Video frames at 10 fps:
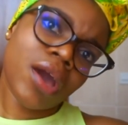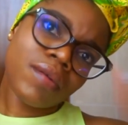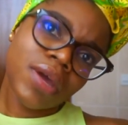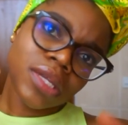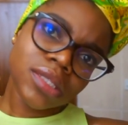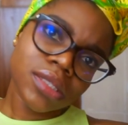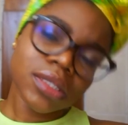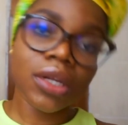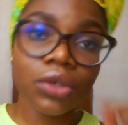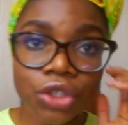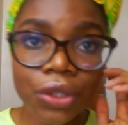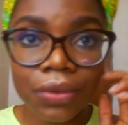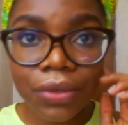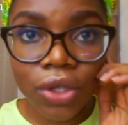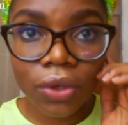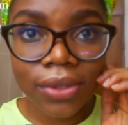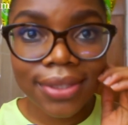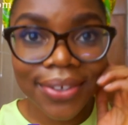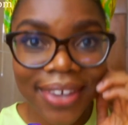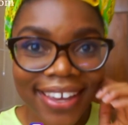mess, and I'll show you the
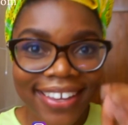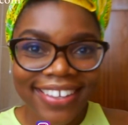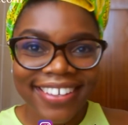results, okay?